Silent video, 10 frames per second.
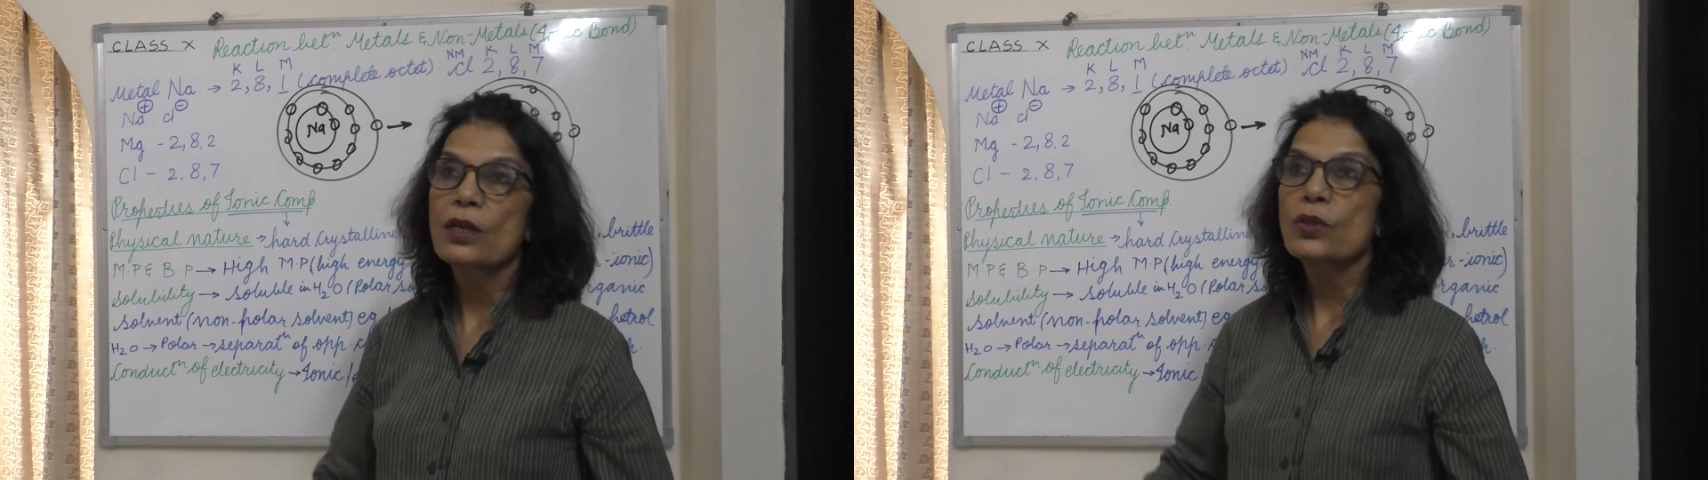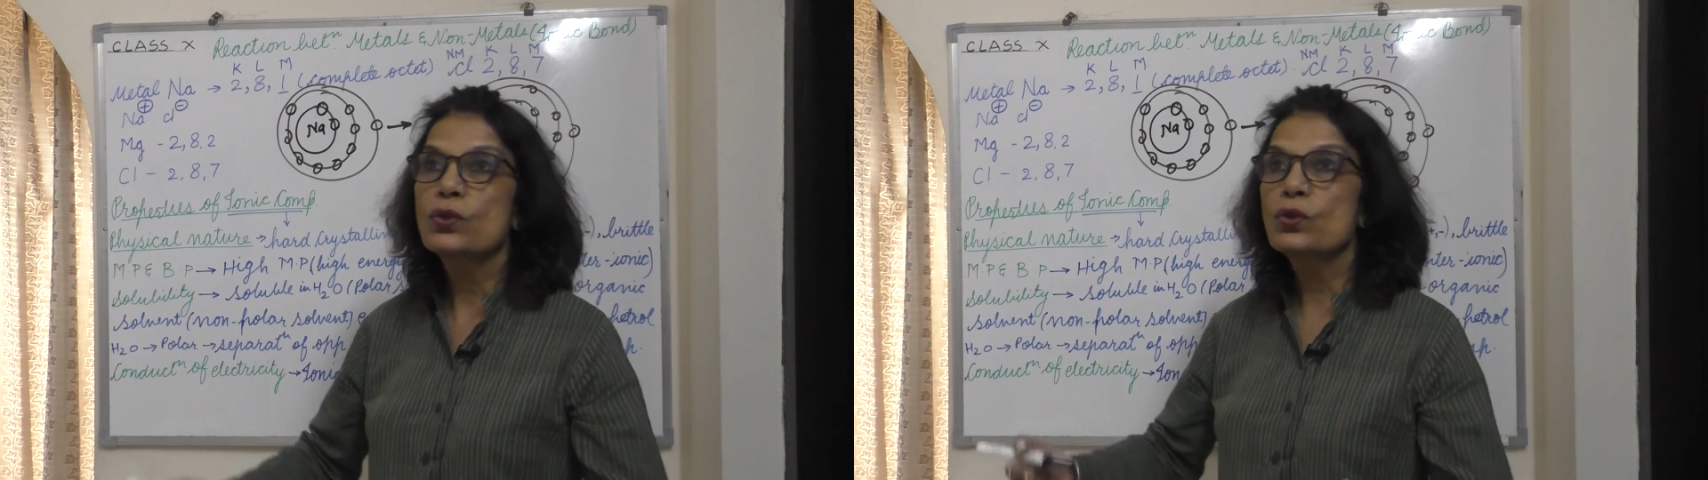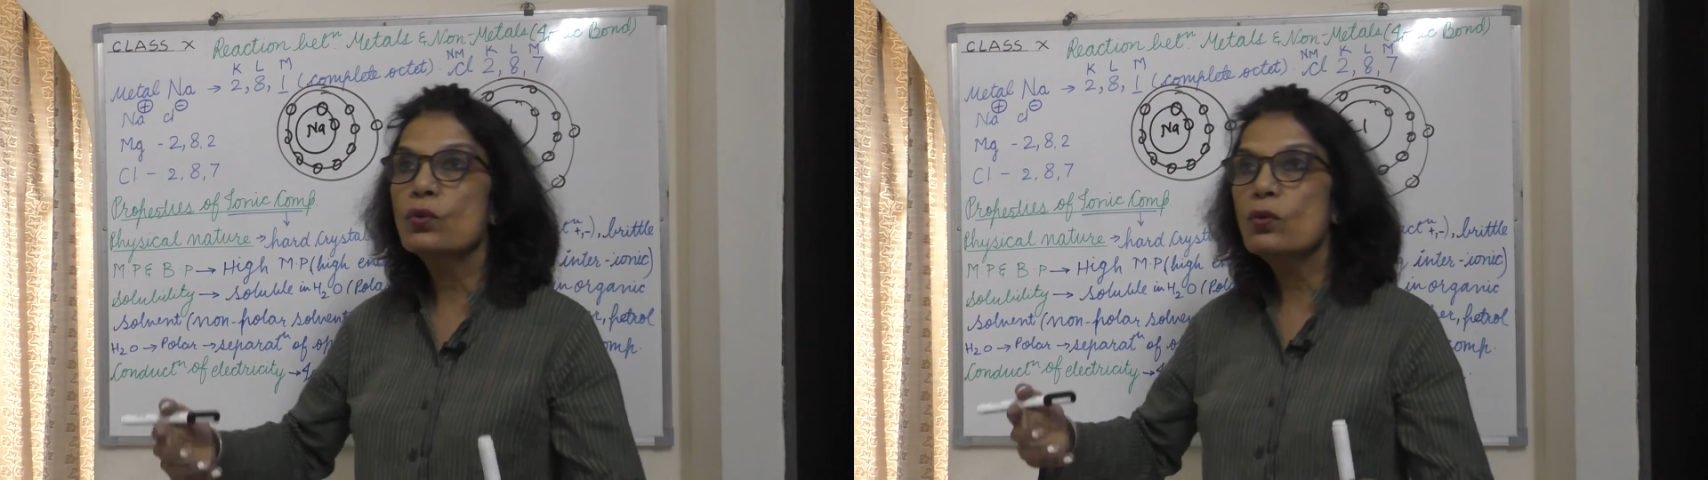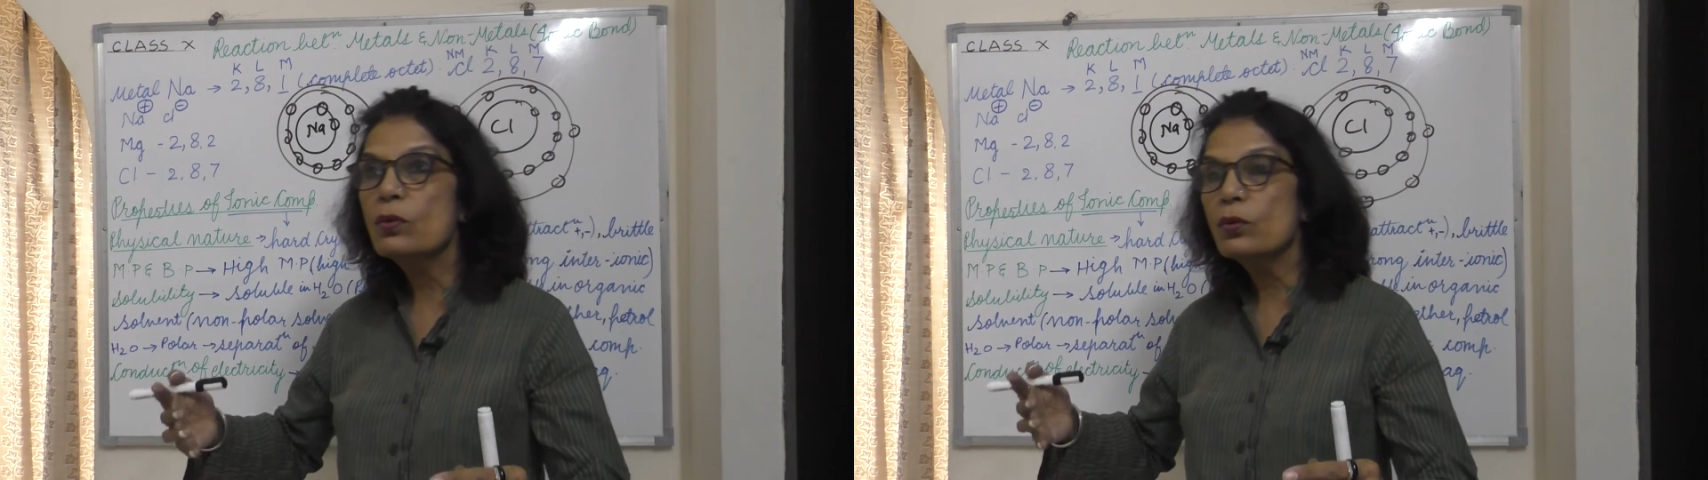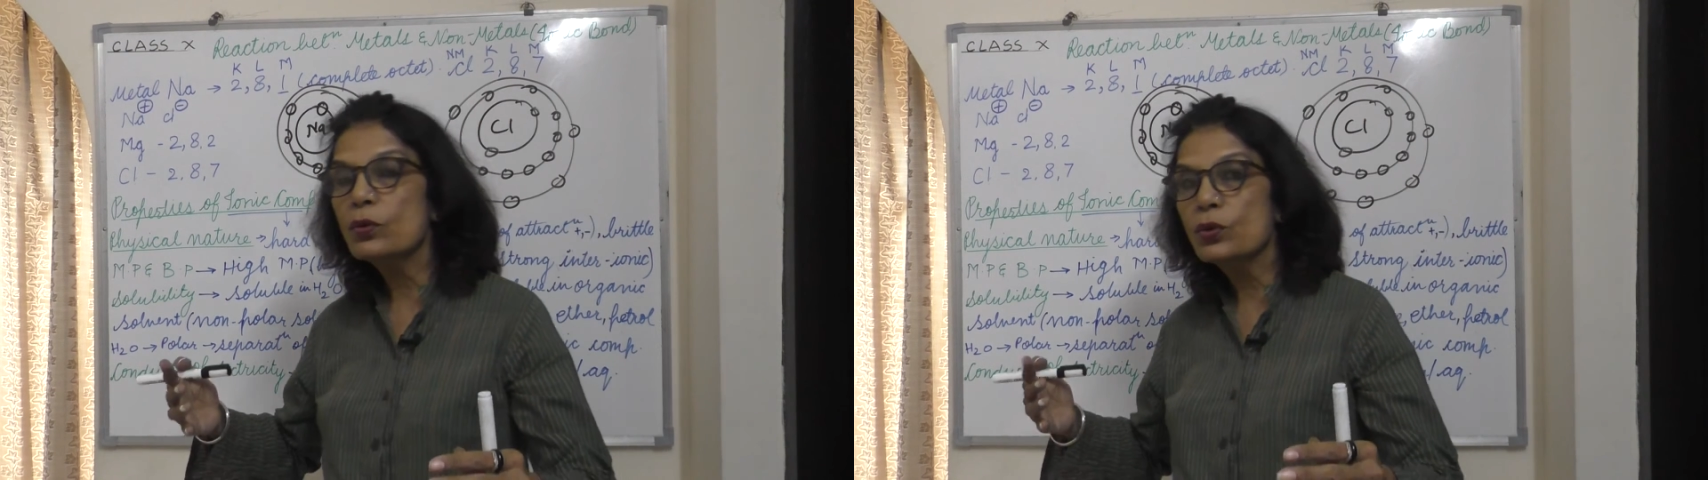
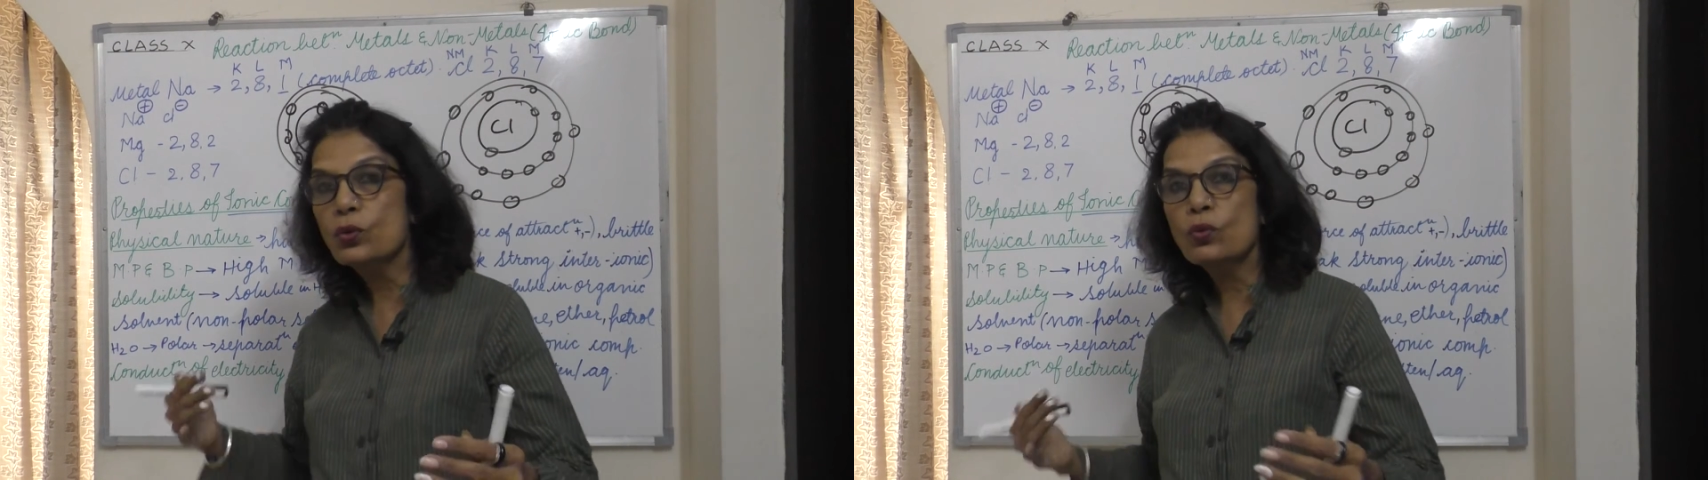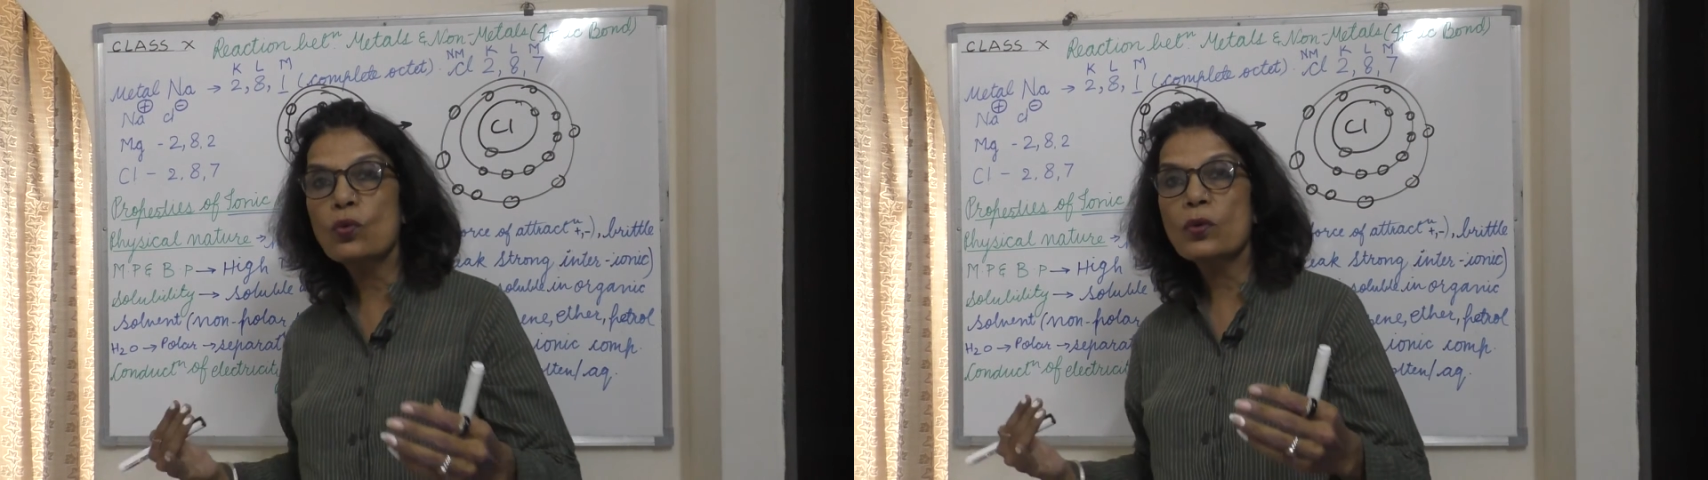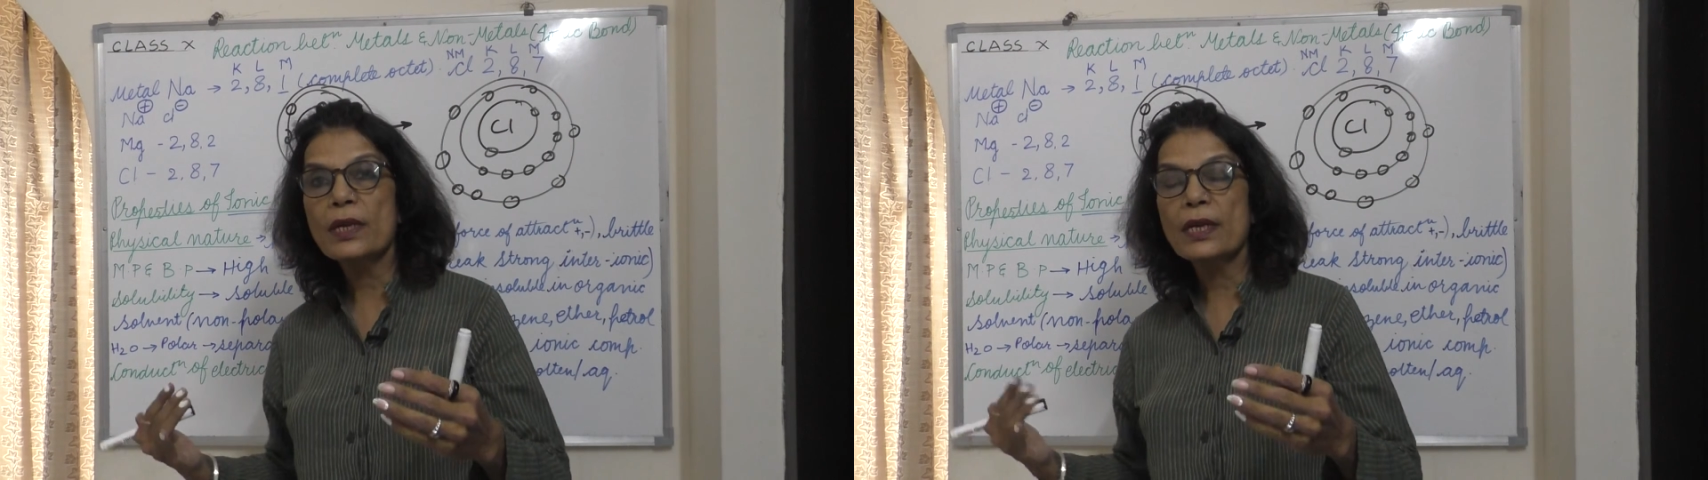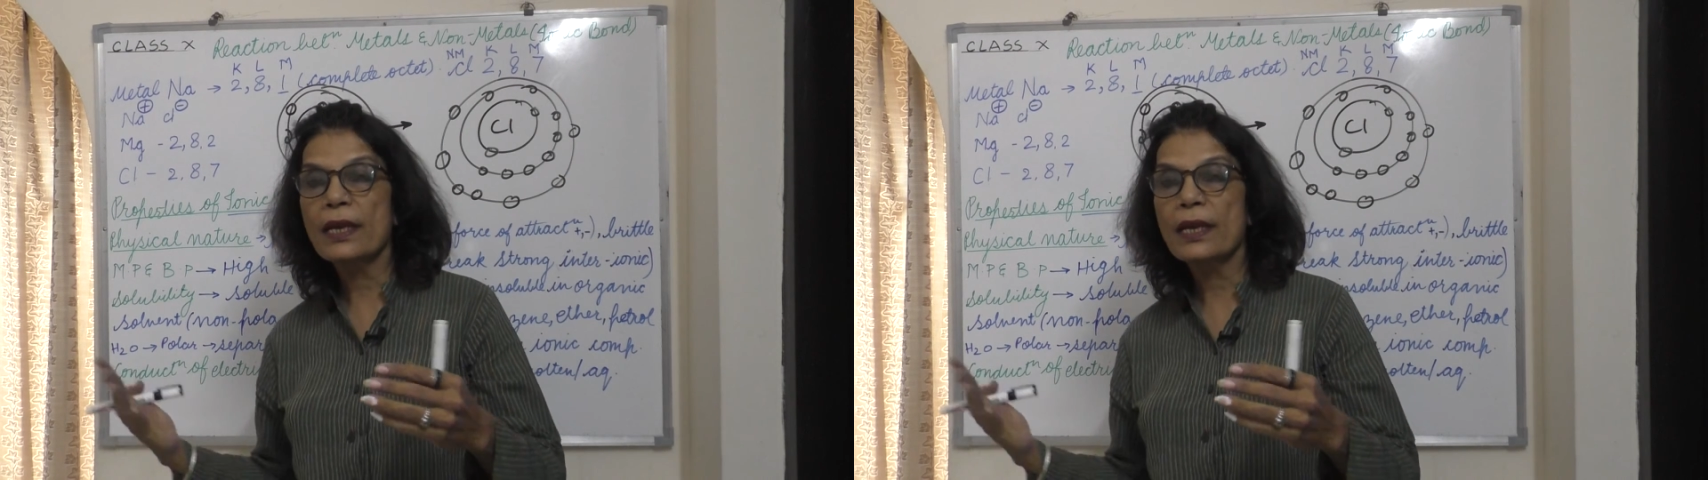So 2